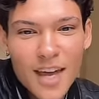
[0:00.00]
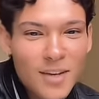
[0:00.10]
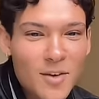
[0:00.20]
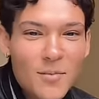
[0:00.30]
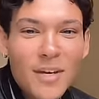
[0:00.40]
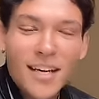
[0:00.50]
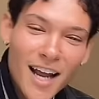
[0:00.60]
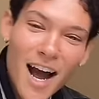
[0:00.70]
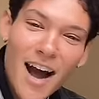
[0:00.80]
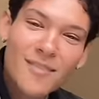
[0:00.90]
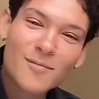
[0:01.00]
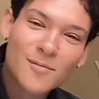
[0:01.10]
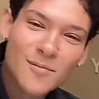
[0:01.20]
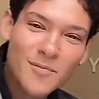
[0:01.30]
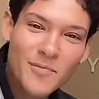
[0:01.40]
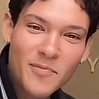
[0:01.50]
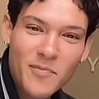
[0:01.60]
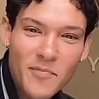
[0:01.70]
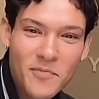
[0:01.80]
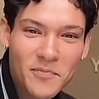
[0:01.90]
Thank you, Miriam. Mm.